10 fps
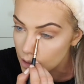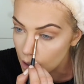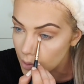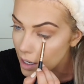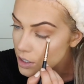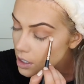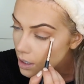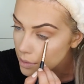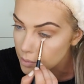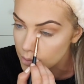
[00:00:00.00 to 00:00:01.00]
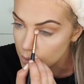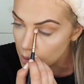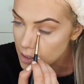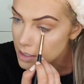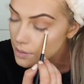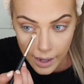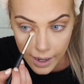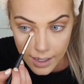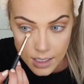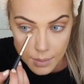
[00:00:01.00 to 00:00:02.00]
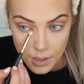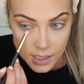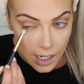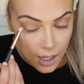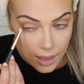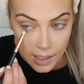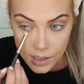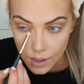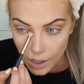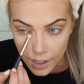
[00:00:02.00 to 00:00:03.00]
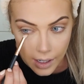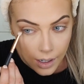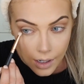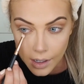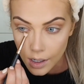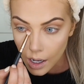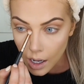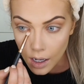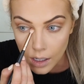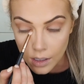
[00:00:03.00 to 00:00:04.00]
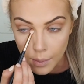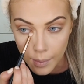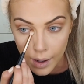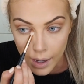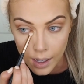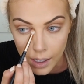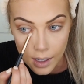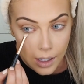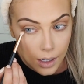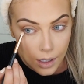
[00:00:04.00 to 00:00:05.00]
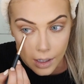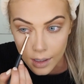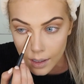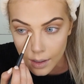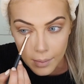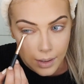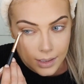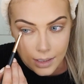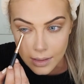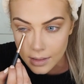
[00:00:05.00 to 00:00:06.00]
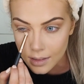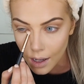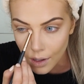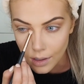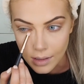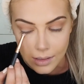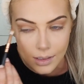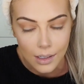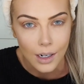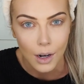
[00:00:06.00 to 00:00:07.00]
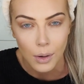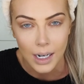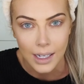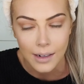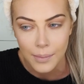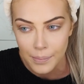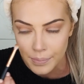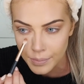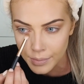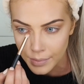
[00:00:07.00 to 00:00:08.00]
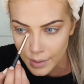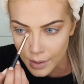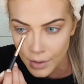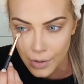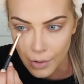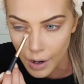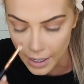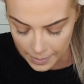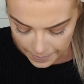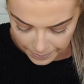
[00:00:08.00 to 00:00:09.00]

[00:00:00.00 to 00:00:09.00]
lower lash line. What? And I'm just taking this colour on my, what is this called? Lower lid? Under eye